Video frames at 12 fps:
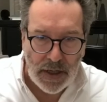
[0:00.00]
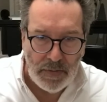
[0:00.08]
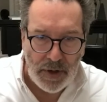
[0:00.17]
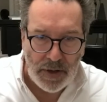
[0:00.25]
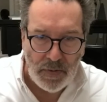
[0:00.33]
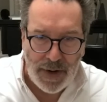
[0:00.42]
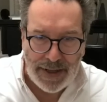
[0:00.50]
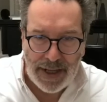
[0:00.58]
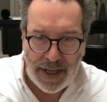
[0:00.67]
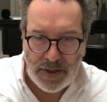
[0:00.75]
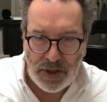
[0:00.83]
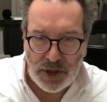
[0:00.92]
But one
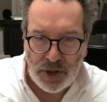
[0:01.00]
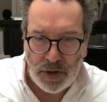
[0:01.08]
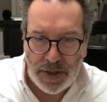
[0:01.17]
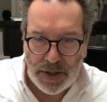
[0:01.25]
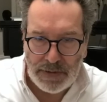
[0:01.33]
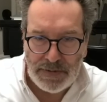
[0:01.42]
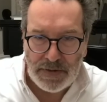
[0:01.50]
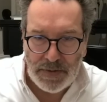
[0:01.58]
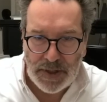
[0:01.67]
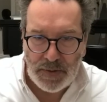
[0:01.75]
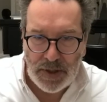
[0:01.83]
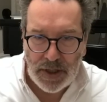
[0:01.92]
lesson surely that comes from
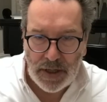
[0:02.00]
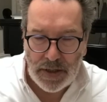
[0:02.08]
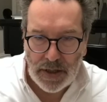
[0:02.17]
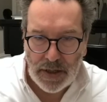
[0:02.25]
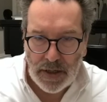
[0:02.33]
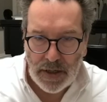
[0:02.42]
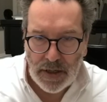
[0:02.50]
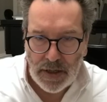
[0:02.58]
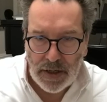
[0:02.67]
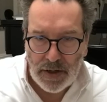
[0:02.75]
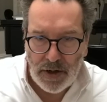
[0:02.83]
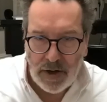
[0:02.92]
this particular
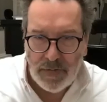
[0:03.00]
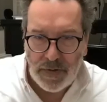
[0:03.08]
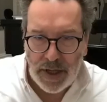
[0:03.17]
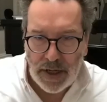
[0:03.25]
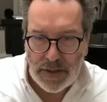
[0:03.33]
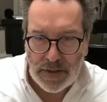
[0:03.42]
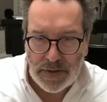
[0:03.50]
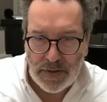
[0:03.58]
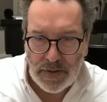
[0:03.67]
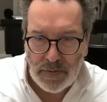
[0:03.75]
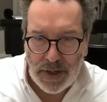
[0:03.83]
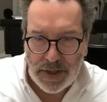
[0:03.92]
conflict is
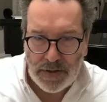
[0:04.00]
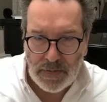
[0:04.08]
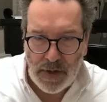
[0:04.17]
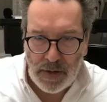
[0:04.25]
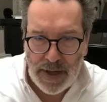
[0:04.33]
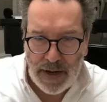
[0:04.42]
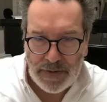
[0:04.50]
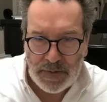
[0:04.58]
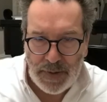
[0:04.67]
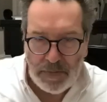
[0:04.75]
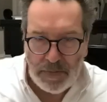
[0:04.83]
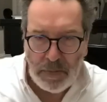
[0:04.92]
that the Western world may have to
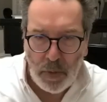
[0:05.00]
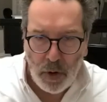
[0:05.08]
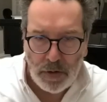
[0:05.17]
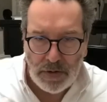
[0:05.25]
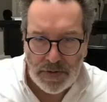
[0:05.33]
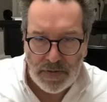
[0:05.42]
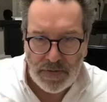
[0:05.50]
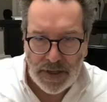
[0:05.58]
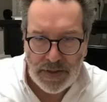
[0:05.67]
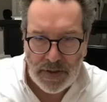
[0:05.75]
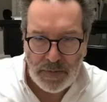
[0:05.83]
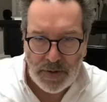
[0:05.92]
spend more on
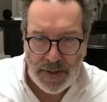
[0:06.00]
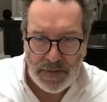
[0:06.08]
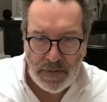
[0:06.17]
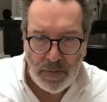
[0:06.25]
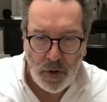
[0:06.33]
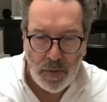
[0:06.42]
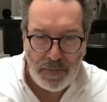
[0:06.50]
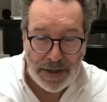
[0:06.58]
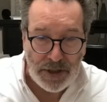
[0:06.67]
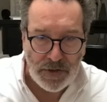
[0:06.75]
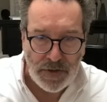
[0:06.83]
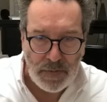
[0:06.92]
defense. It puts even more
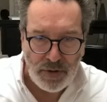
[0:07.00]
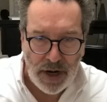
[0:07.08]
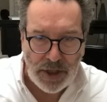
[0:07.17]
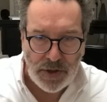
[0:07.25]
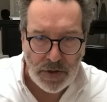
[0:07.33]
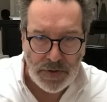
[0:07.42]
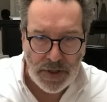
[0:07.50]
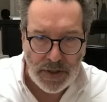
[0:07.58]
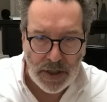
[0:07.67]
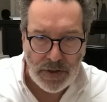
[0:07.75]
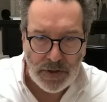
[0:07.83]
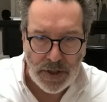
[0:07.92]
budgetary pressure on these
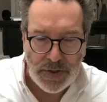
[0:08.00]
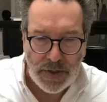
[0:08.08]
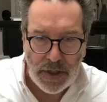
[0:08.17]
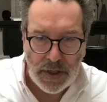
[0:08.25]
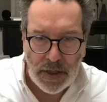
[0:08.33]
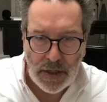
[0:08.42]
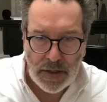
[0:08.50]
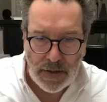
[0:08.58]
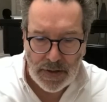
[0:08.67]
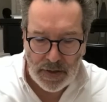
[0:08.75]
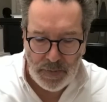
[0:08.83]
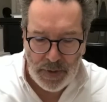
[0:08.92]
countries than they've